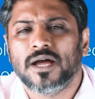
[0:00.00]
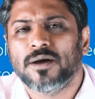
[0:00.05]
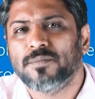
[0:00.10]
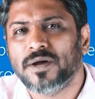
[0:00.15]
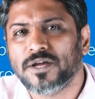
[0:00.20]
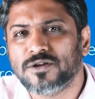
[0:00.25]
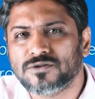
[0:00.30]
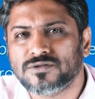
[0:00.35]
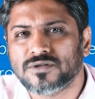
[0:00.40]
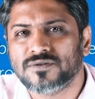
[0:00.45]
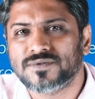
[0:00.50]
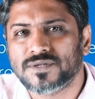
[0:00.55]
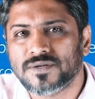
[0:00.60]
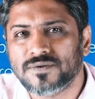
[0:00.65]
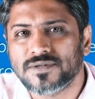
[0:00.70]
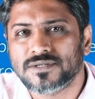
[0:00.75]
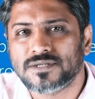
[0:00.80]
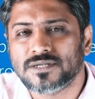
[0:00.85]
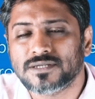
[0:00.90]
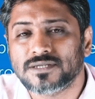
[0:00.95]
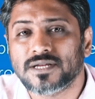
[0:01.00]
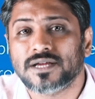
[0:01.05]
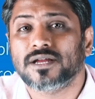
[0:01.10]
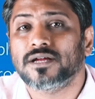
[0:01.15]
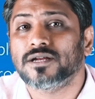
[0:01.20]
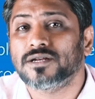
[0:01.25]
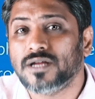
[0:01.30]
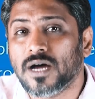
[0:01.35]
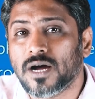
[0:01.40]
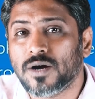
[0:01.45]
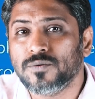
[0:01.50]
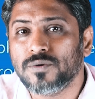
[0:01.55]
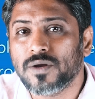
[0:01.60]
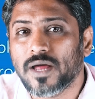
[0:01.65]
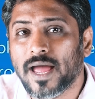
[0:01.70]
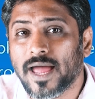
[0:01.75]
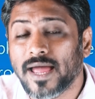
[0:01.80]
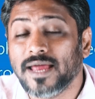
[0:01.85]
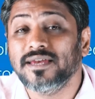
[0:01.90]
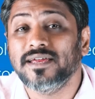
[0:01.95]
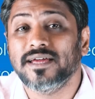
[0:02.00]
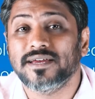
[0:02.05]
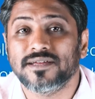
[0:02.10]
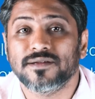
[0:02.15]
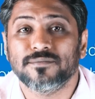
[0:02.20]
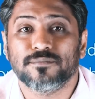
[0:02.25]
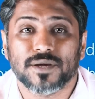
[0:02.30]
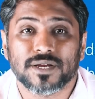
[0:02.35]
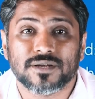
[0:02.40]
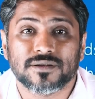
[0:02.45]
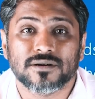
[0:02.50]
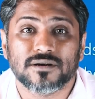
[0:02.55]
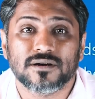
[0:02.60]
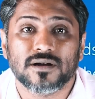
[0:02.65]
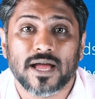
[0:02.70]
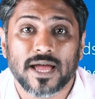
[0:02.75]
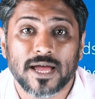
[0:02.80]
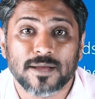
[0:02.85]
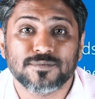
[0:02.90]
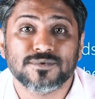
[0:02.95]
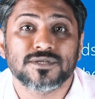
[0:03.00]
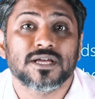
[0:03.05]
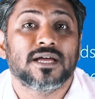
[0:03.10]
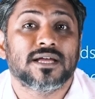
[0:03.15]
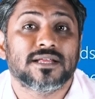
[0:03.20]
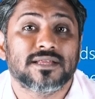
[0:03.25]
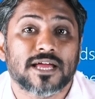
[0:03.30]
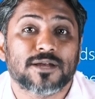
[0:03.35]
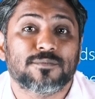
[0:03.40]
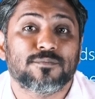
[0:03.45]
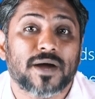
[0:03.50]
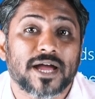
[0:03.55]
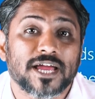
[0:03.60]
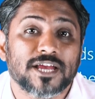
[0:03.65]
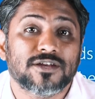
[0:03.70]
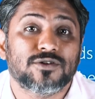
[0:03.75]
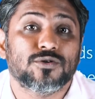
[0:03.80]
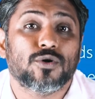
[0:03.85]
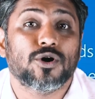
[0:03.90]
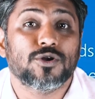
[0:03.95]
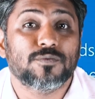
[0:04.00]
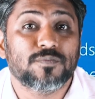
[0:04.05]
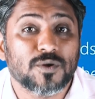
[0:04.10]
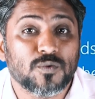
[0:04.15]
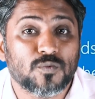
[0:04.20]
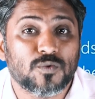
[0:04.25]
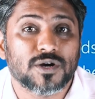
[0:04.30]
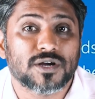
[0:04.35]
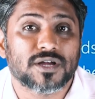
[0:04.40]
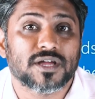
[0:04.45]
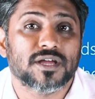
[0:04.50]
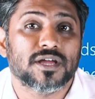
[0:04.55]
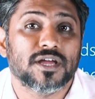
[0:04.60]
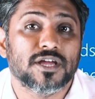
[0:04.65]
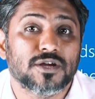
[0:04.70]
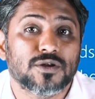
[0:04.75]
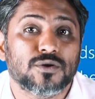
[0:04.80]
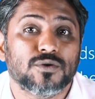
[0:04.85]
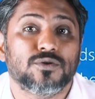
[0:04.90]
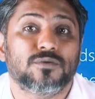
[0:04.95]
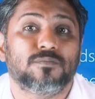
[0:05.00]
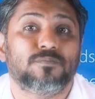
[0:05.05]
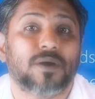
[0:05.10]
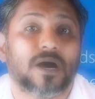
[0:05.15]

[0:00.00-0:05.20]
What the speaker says: Microsoft services that are down and getting better, apps that might not be working include